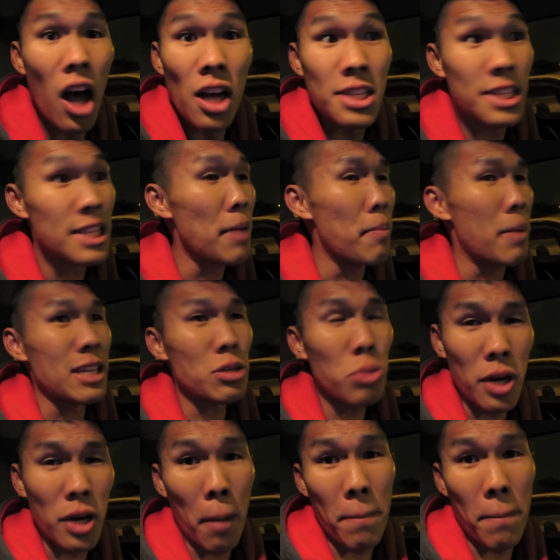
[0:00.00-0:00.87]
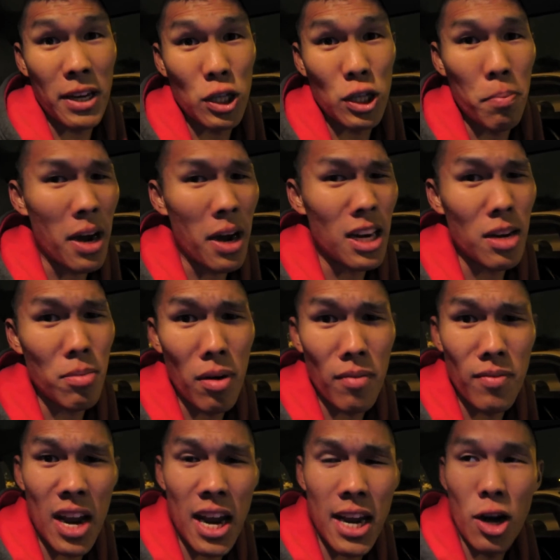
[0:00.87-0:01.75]
Send my Twitter picture, mind him
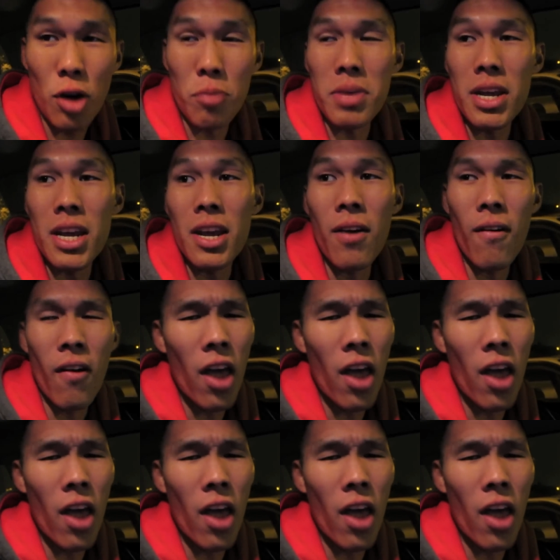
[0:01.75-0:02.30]
of Naomi.